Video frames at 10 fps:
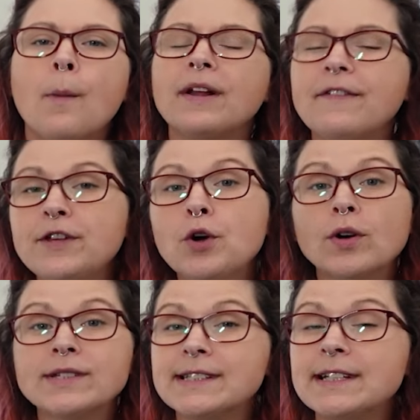But if you're
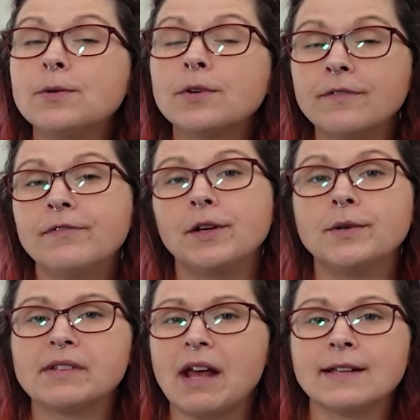still
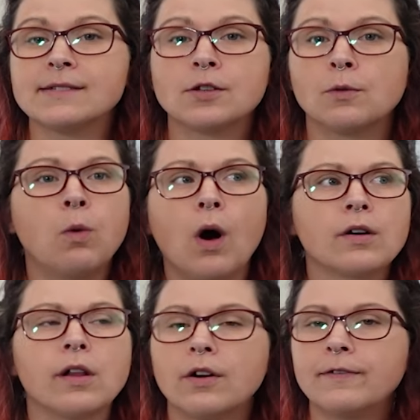confused as to
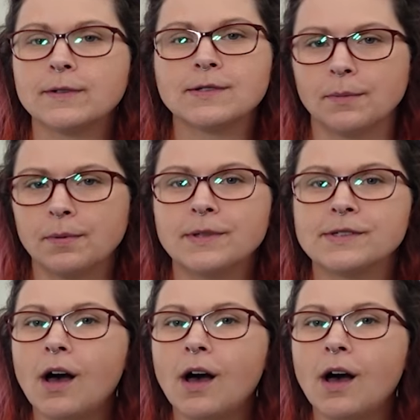what chlorophyll supplements